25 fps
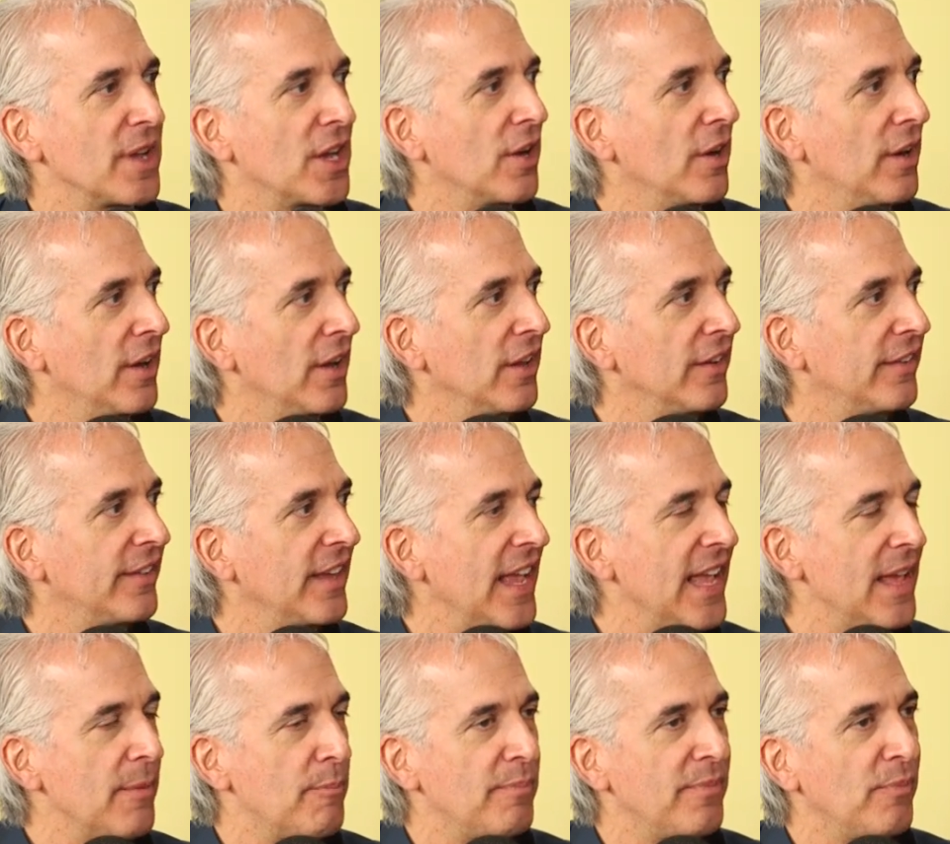
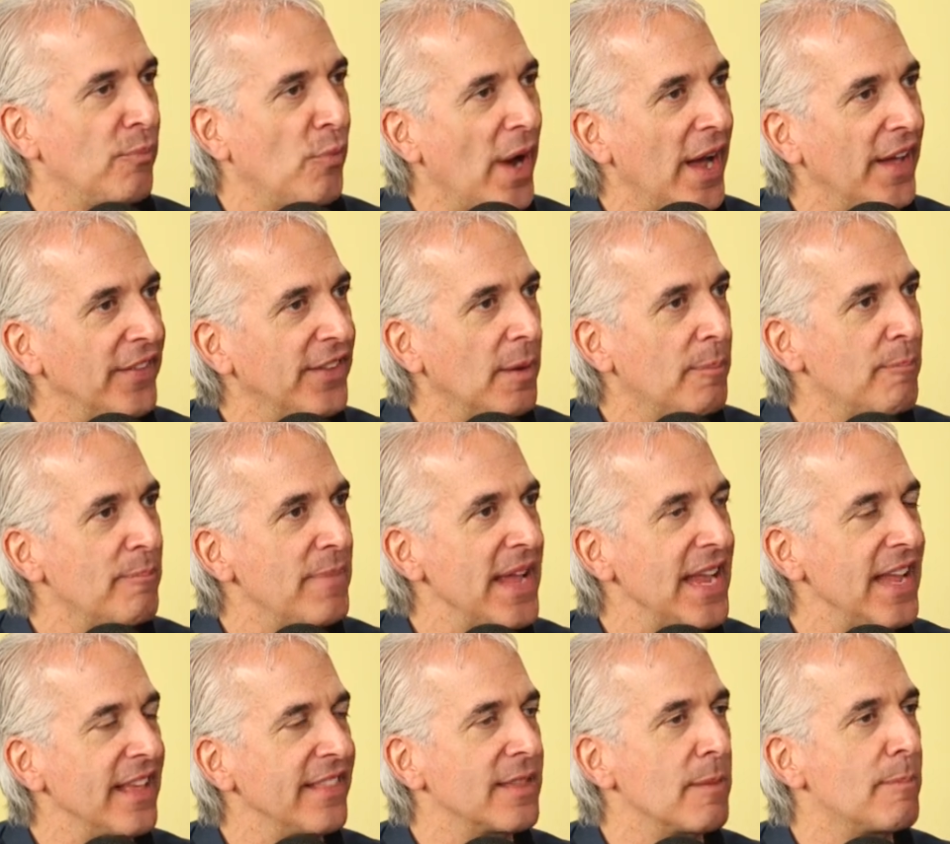because it wound up
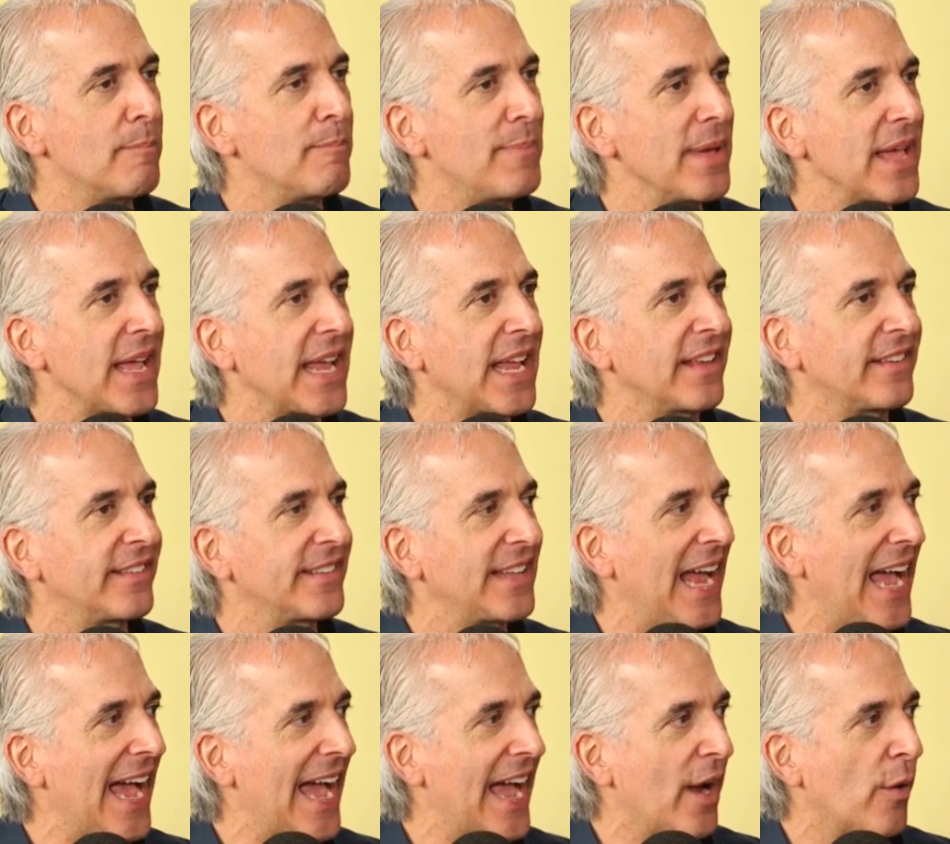being the
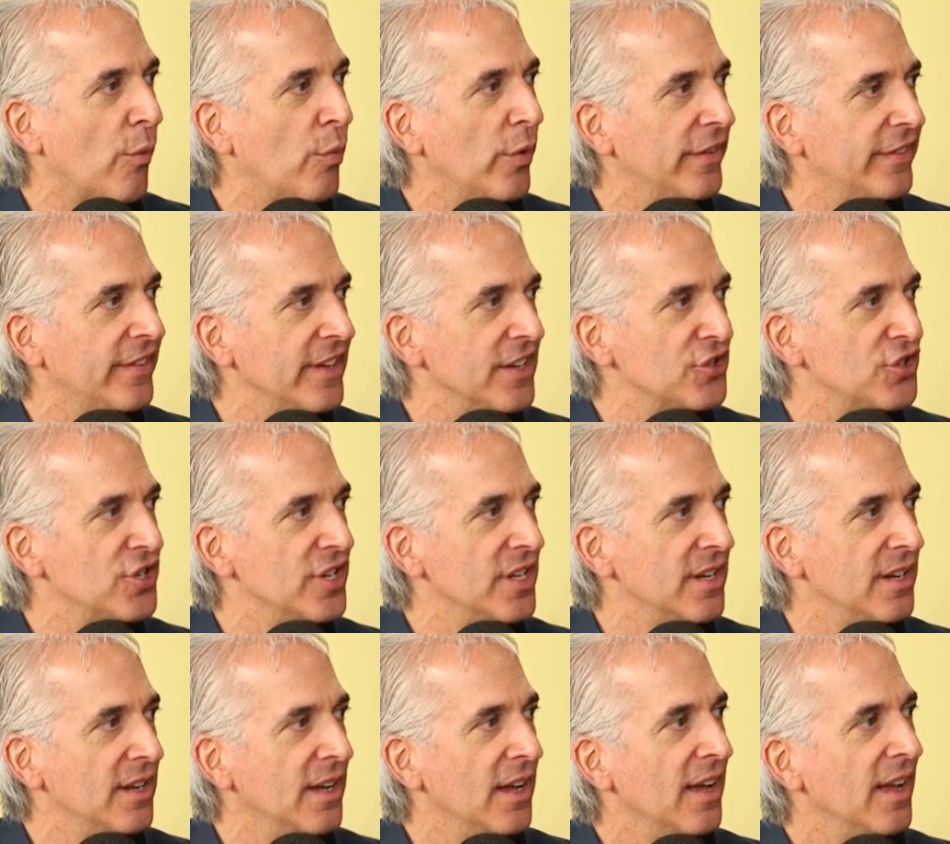biggest
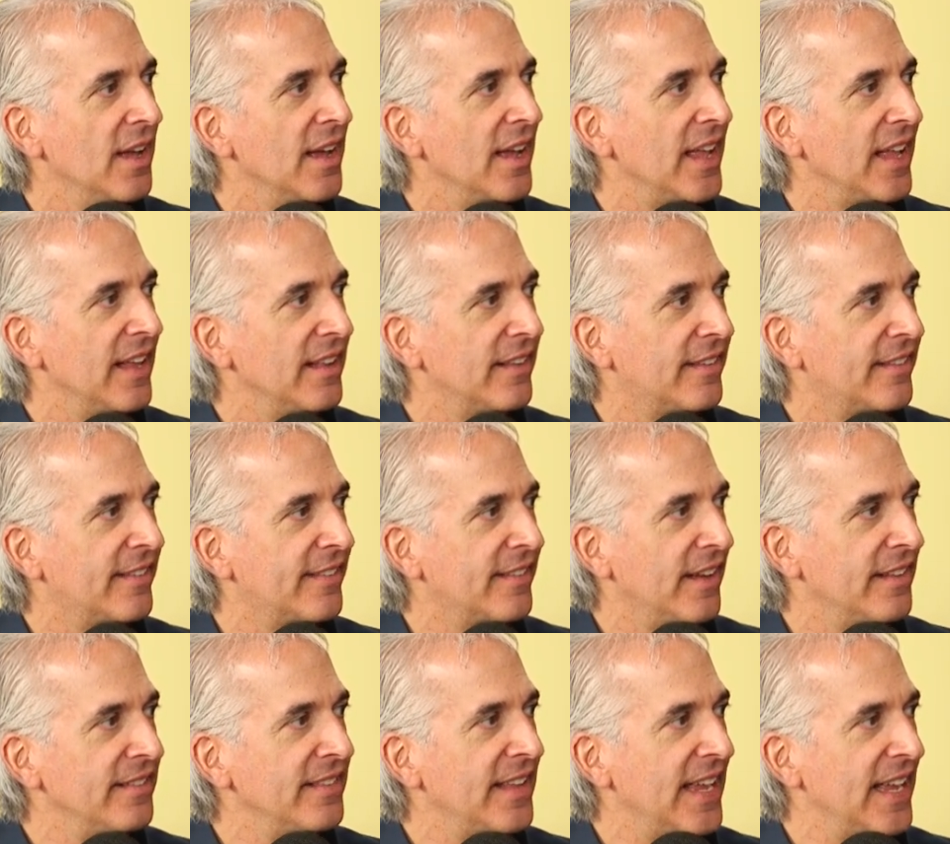acquisition in
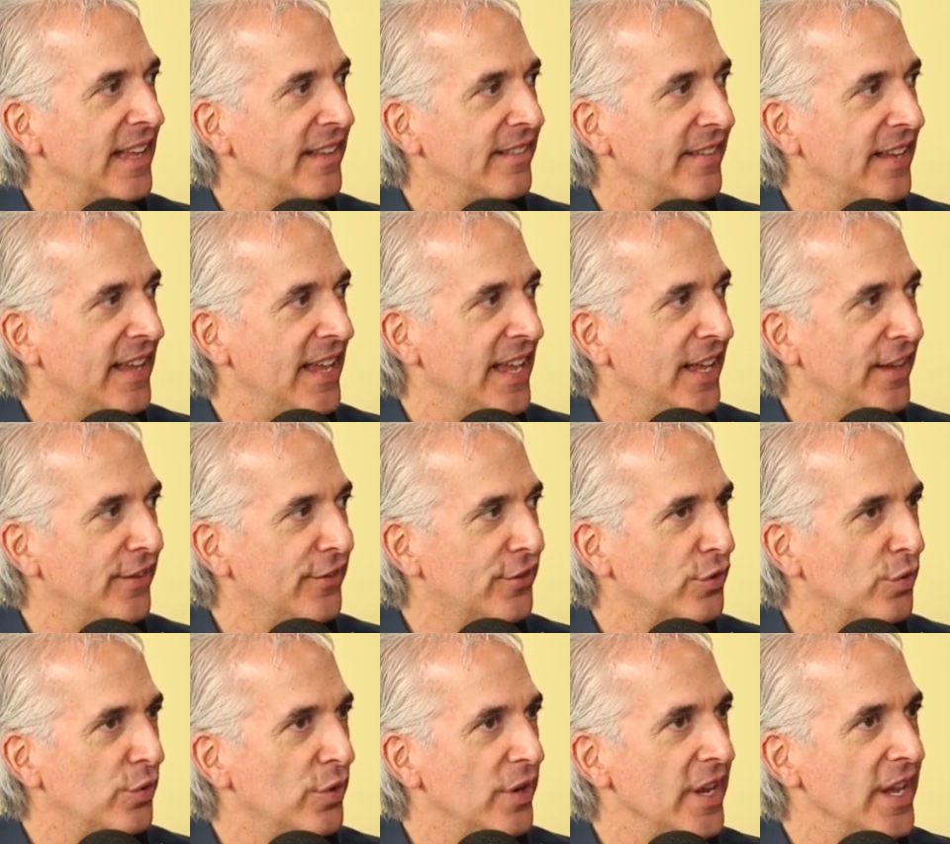Sundance
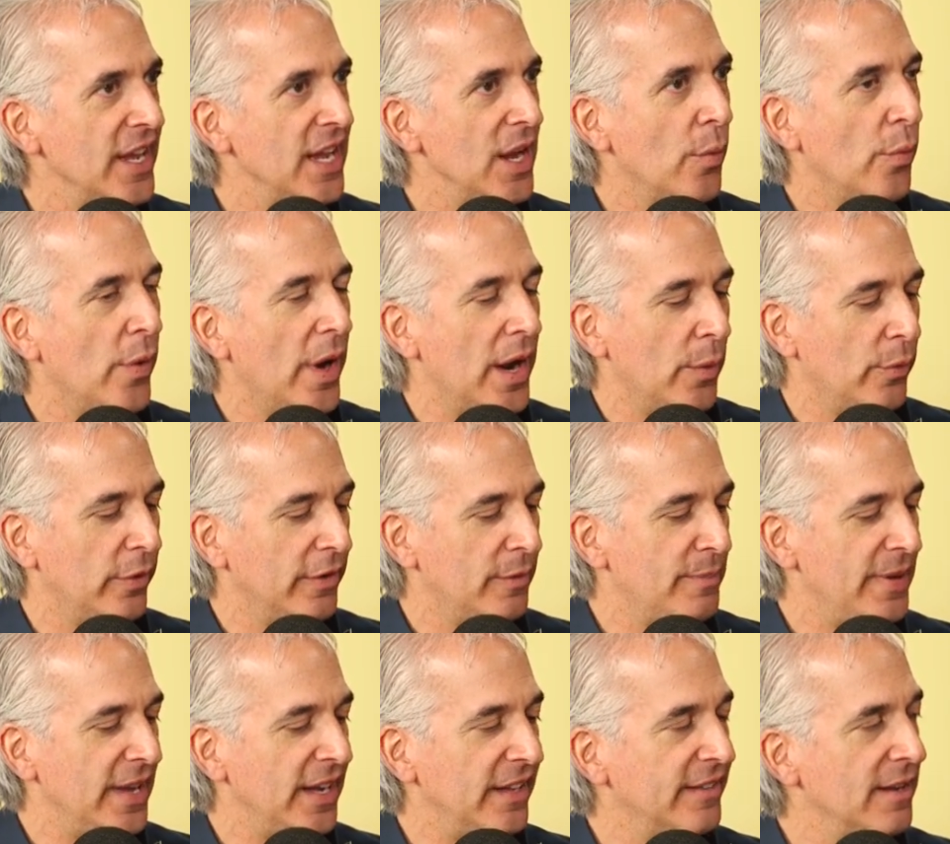history when it
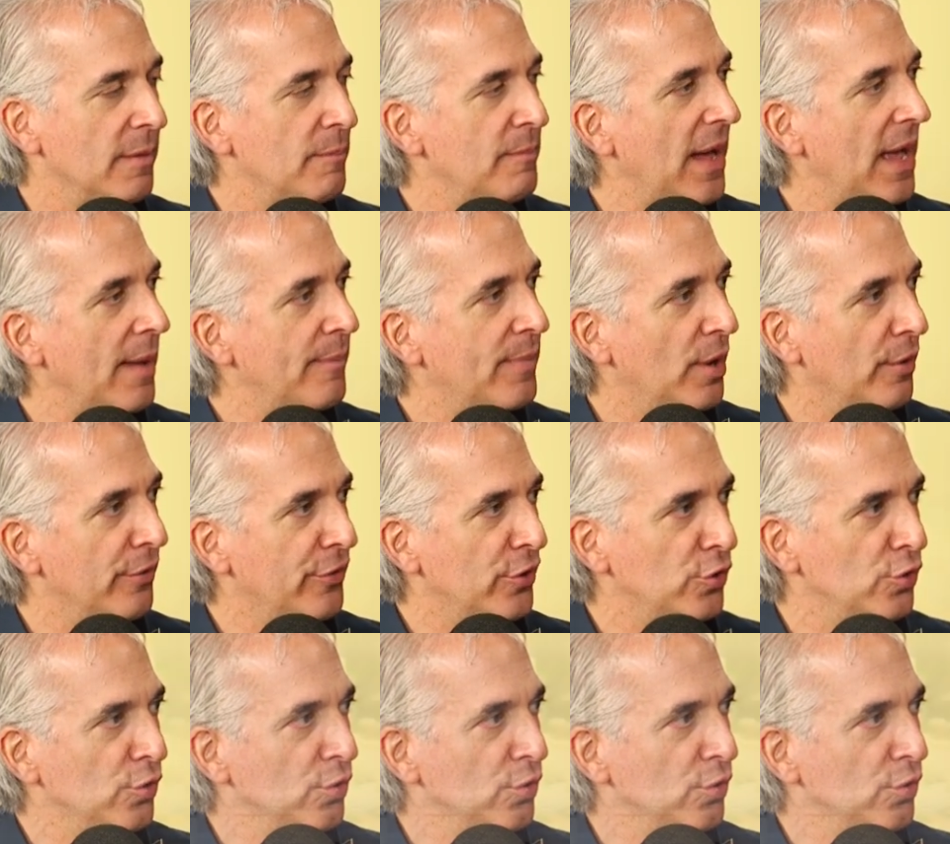was picked up by both